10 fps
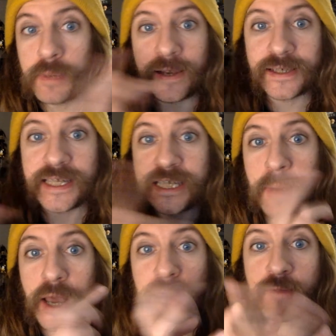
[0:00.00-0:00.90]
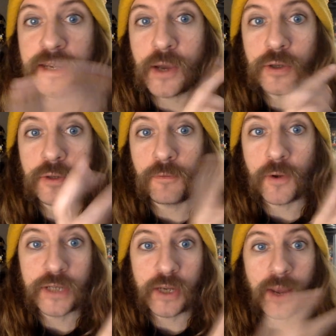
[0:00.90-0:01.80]
be able to see some other videos
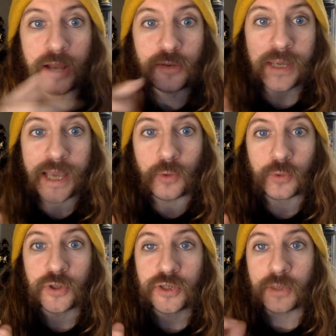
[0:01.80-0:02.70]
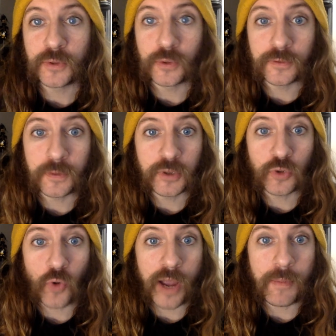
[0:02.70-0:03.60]
floating around me, and also some sort of
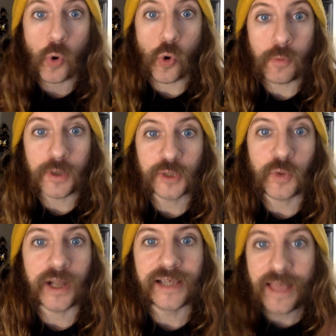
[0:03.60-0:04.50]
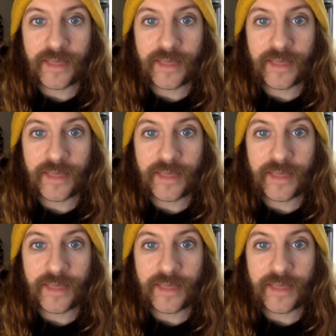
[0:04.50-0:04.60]
subscribe orb as well.